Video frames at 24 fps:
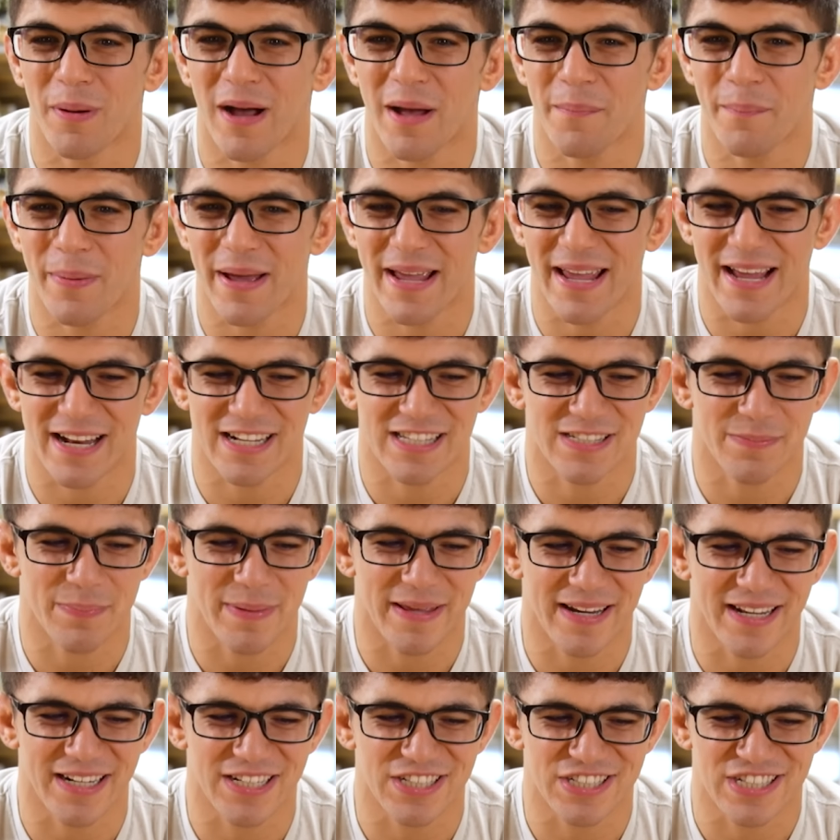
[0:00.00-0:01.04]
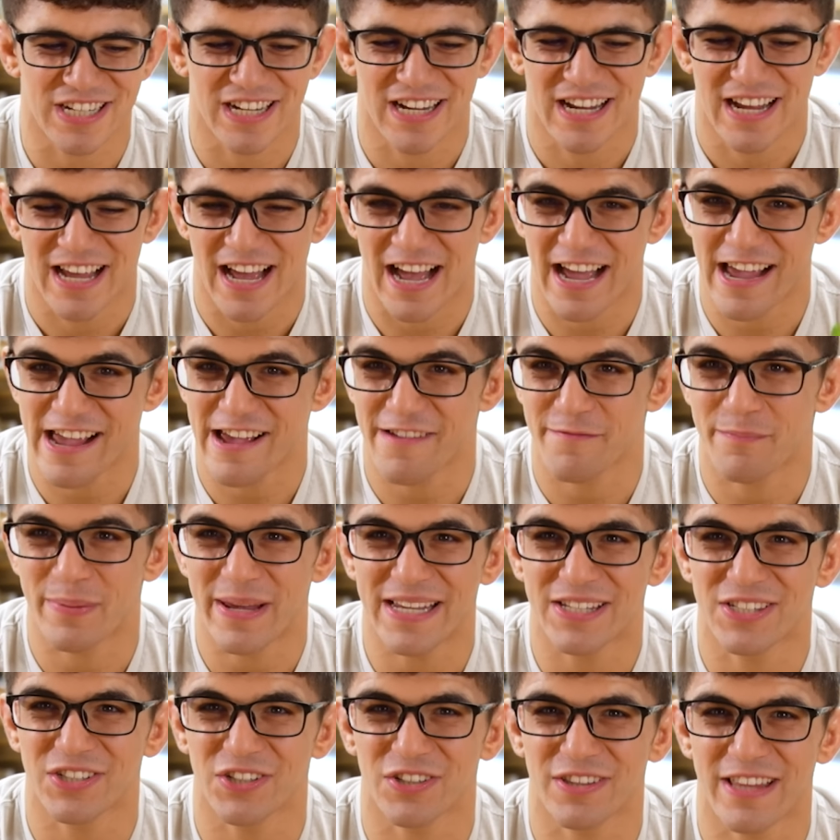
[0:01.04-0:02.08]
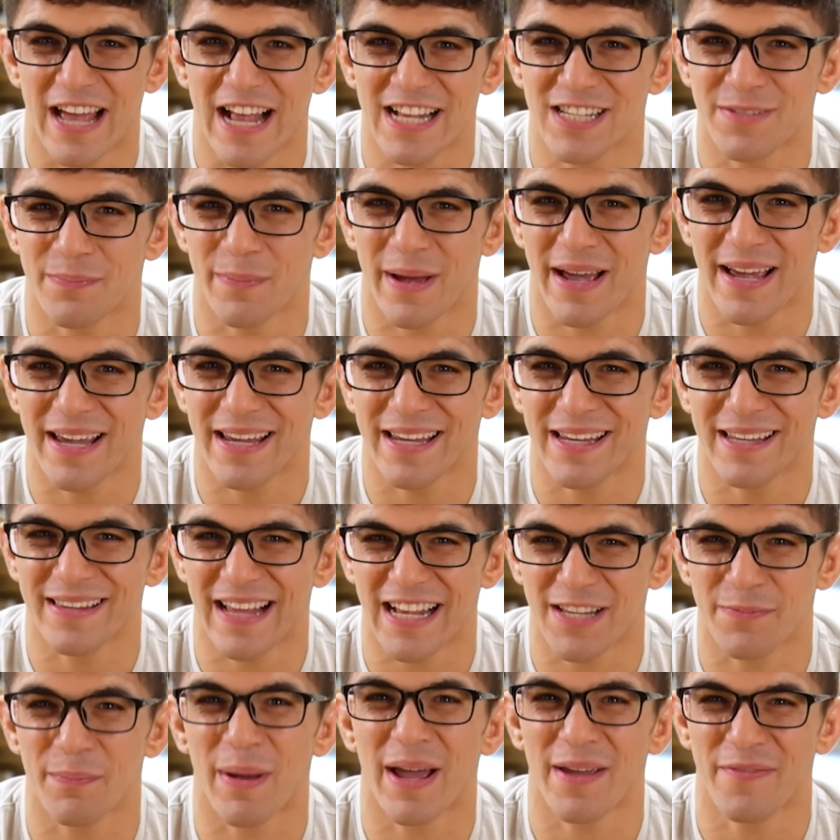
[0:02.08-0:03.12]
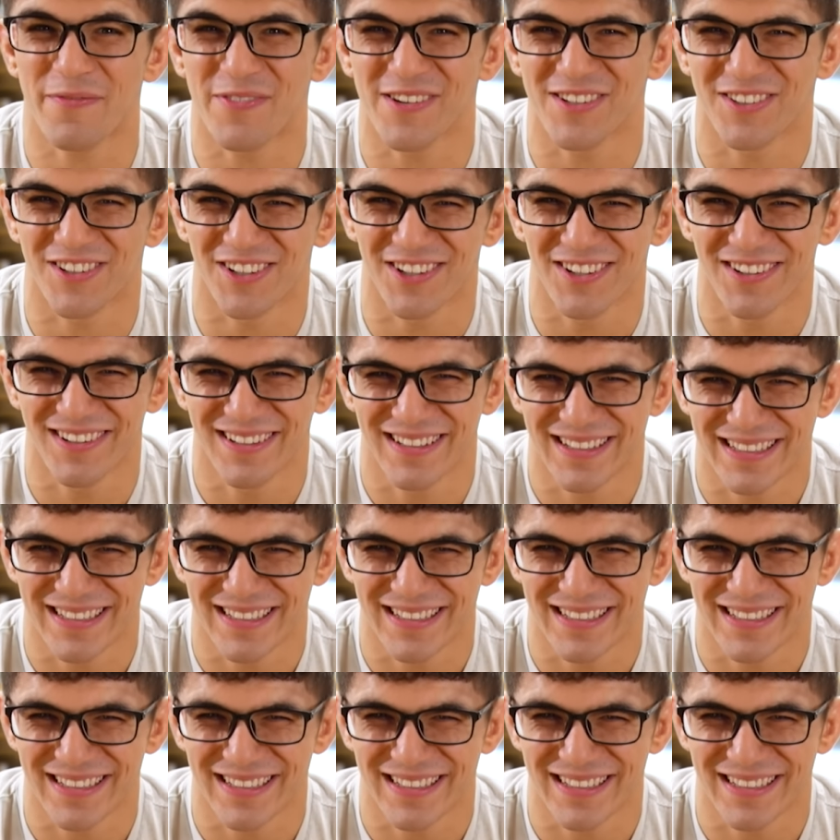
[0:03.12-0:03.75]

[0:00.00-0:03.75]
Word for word: Popeye had spinach. I have basil. That's my that's my fuel.